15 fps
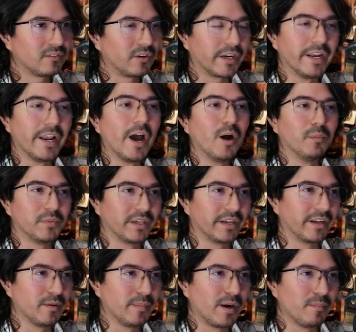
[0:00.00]
Okay, now I'm
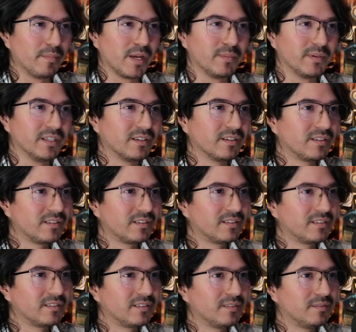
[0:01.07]
thinking about maybe
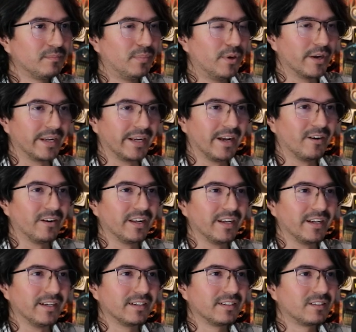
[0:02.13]
putting out
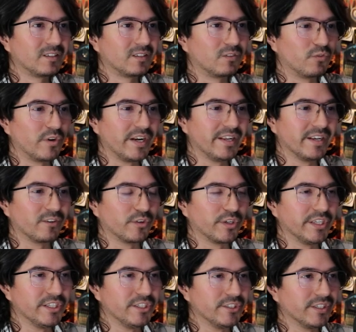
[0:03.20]
a Radiant
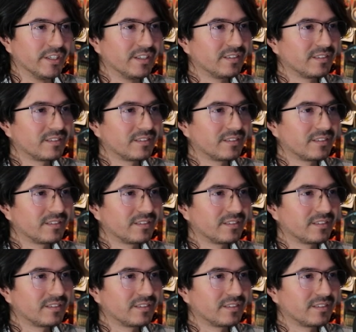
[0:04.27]
Greninja.